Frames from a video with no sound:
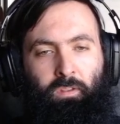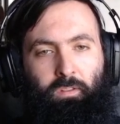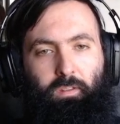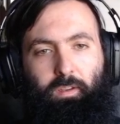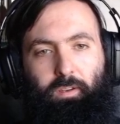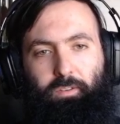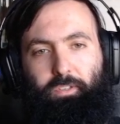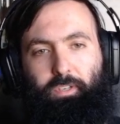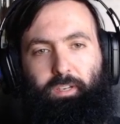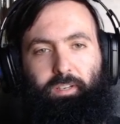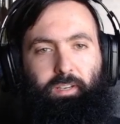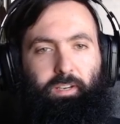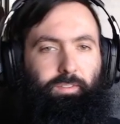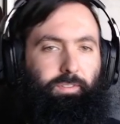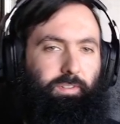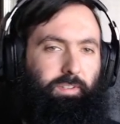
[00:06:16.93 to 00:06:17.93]
Now check
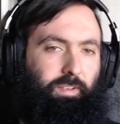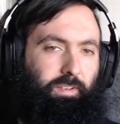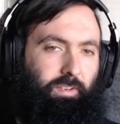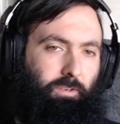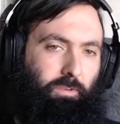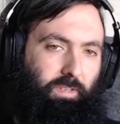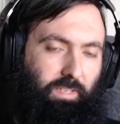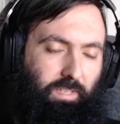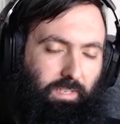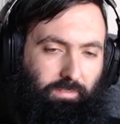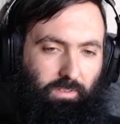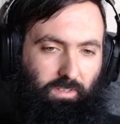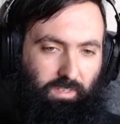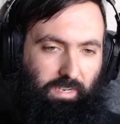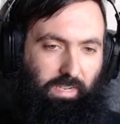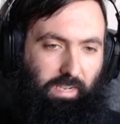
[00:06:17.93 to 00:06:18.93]
out the gear. We have
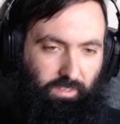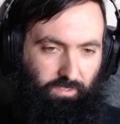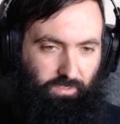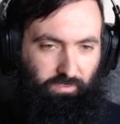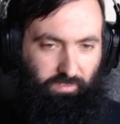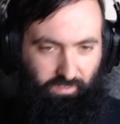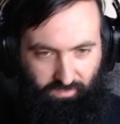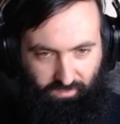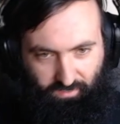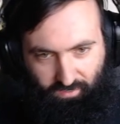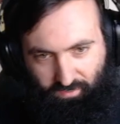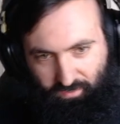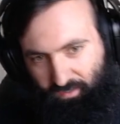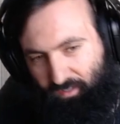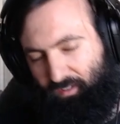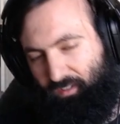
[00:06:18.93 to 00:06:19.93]
our Aspirins,
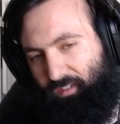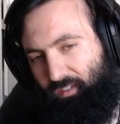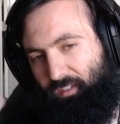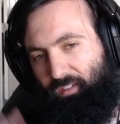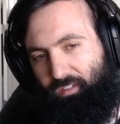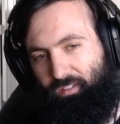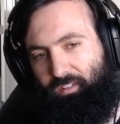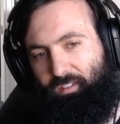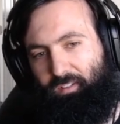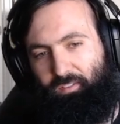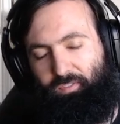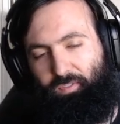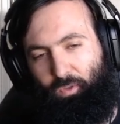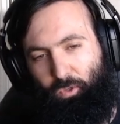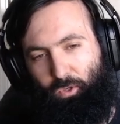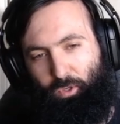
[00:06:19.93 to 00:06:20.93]

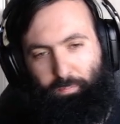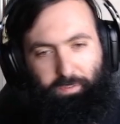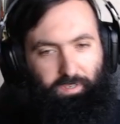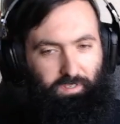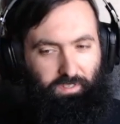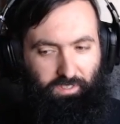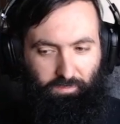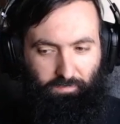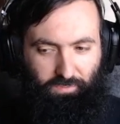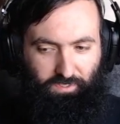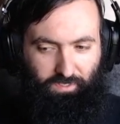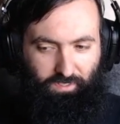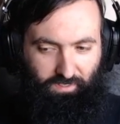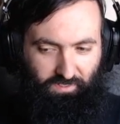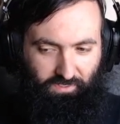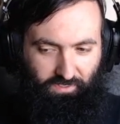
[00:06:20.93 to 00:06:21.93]
four PCOM
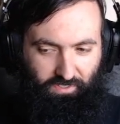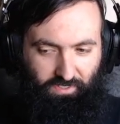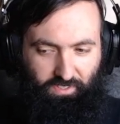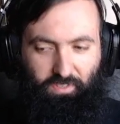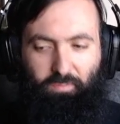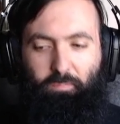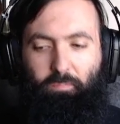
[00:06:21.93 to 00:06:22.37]
skills.